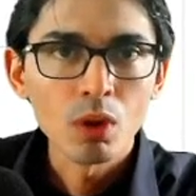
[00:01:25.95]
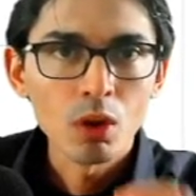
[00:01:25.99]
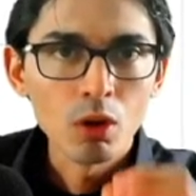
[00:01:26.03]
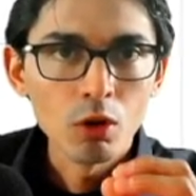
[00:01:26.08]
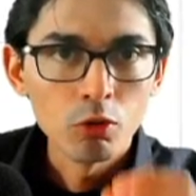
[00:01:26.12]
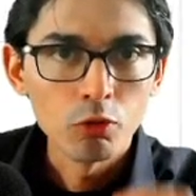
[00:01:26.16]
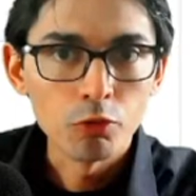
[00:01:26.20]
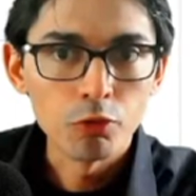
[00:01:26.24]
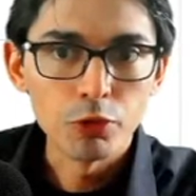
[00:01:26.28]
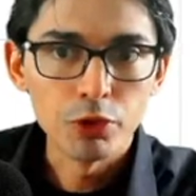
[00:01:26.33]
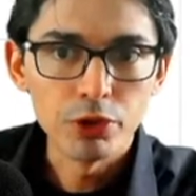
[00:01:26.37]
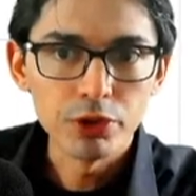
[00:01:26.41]

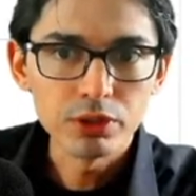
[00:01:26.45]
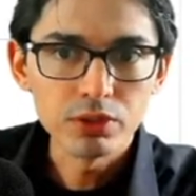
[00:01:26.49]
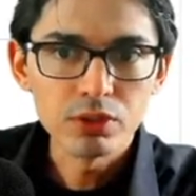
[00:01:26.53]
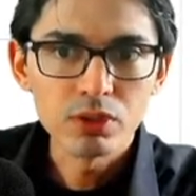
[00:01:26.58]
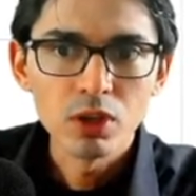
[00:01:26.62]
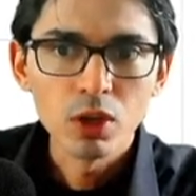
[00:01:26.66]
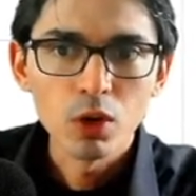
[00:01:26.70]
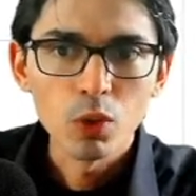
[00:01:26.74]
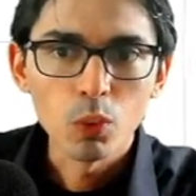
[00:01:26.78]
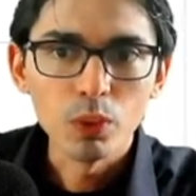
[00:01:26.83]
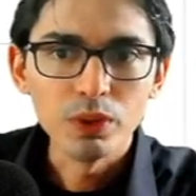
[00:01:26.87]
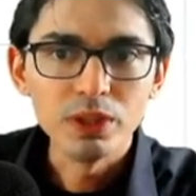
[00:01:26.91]
First,
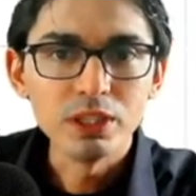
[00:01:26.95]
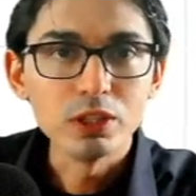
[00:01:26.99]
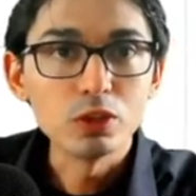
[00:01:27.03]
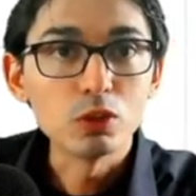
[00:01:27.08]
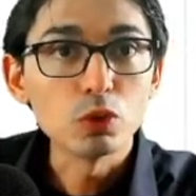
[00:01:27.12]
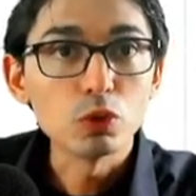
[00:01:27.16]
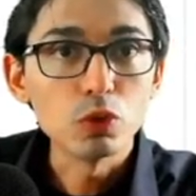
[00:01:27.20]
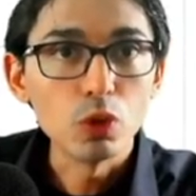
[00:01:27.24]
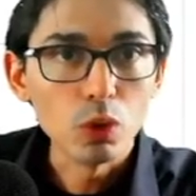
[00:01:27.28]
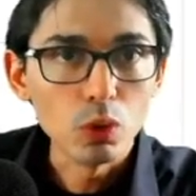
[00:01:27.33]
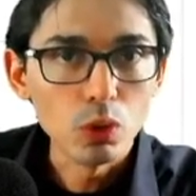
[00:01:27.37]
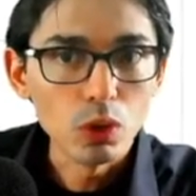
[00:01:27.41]
we need to
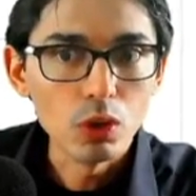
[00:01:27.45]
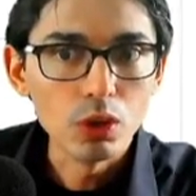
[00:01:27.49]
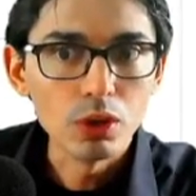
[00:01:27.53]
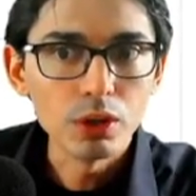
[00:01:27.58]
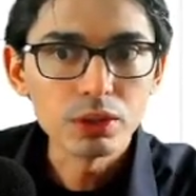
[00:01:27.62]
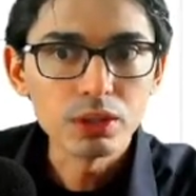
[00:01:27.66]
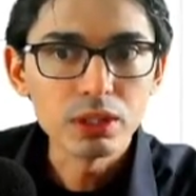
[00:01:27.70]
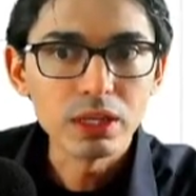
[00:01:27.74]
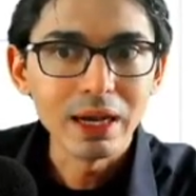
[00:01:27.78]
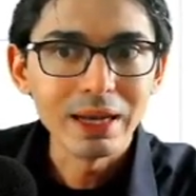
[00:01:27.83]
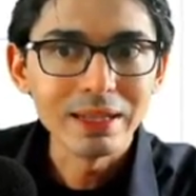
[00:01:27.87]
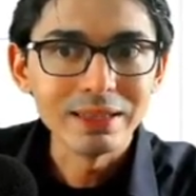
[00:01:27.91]
download
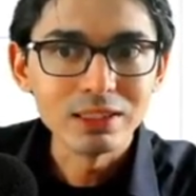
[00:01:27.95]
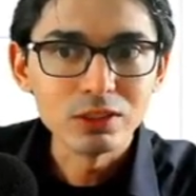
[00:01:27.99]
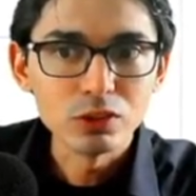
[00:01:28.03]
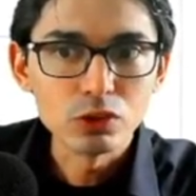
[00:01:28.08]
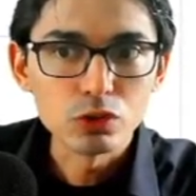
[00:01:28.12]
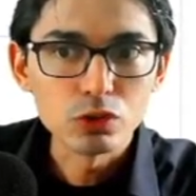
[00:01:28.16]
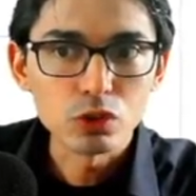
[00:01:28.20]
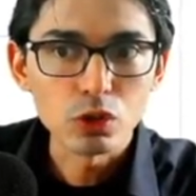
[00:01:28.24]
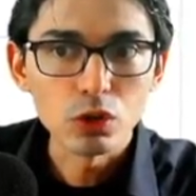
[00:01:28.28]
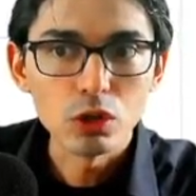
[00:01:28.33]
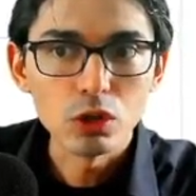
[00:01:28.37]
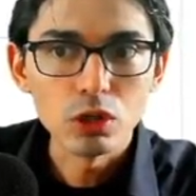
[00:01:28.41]
and
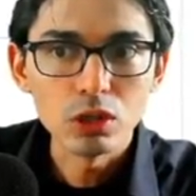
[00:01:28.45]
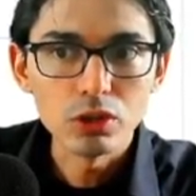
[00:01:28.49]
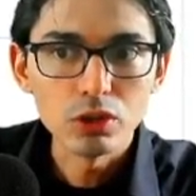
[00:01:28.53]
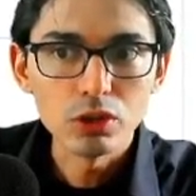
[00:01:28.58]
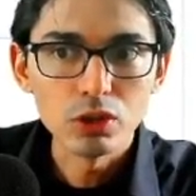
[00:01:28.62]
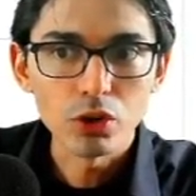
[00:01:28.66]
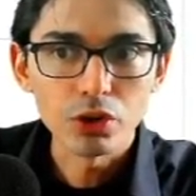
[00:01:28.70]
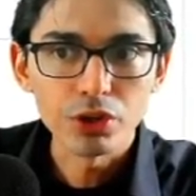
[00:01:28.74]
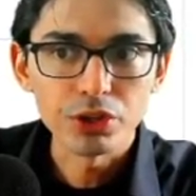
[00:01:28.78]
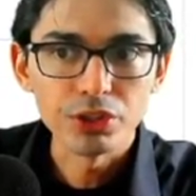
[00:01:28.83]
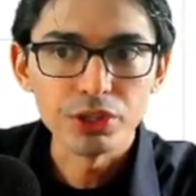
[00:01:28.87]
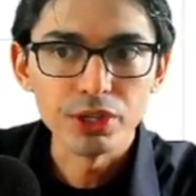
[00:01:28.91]
install
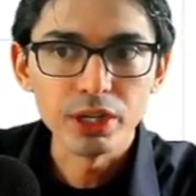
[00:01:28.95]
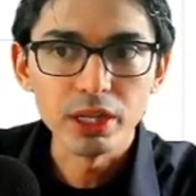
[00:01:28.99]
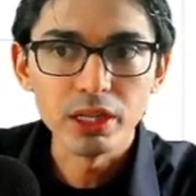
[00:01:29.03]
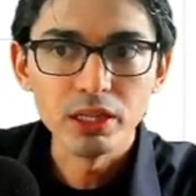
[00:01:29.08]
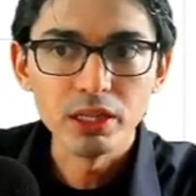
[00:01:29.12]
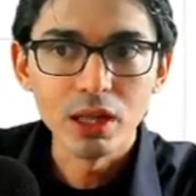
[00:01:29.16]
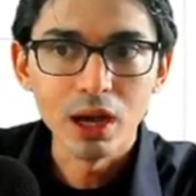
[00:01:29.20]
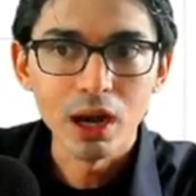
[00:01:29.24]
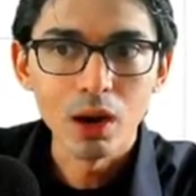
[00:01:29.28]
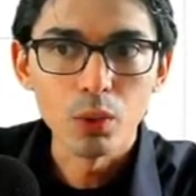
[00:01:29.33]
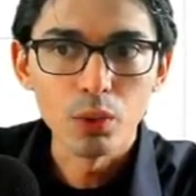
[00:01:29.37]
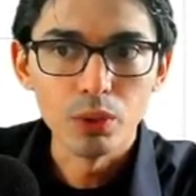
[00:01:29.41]
Docker in
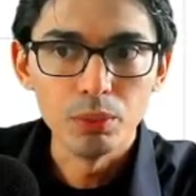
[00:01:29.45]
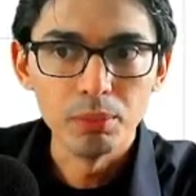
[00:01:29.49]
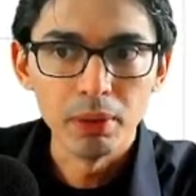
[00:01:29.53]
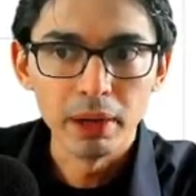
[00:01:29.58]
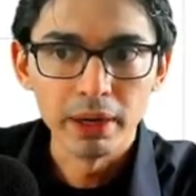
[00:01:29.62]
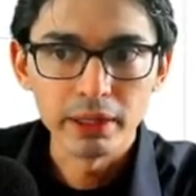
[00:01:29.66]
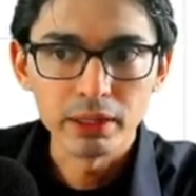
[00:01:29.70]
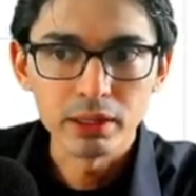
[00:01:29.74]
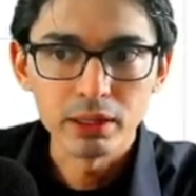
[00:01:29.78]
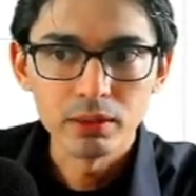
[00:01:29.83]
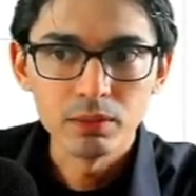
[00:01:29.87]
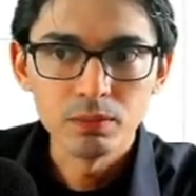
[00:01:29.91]
our
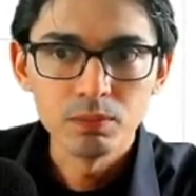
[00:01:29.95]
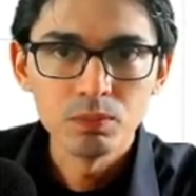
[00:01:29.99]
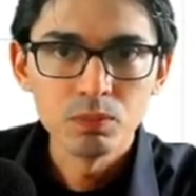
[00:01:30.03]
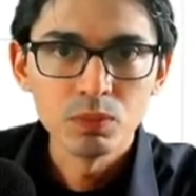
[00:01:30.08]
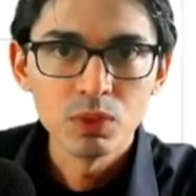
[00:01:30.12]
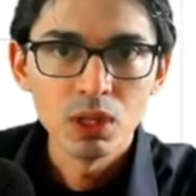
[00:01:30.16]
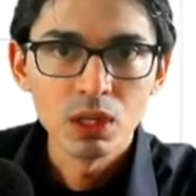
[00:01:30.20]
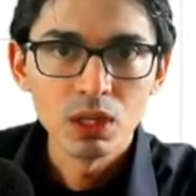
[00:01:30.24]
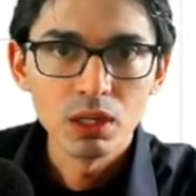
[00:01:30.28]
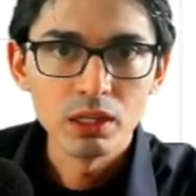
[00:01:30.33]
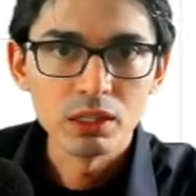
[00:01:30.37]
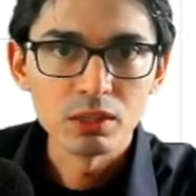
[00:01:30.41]
Mac.
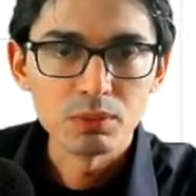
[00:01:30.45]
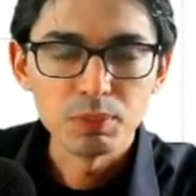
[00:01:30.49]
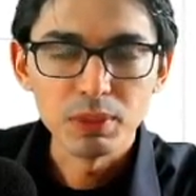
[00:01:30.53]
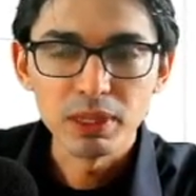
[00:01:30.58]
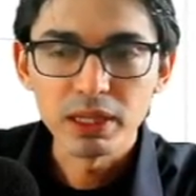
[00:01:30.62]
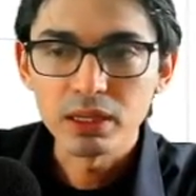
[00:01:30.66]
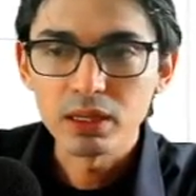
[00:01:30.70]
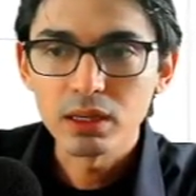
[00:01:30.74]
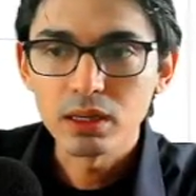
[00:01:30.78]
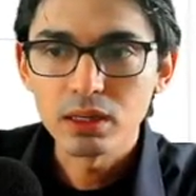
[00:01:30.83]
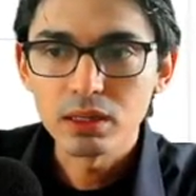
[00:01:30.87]
Let's click.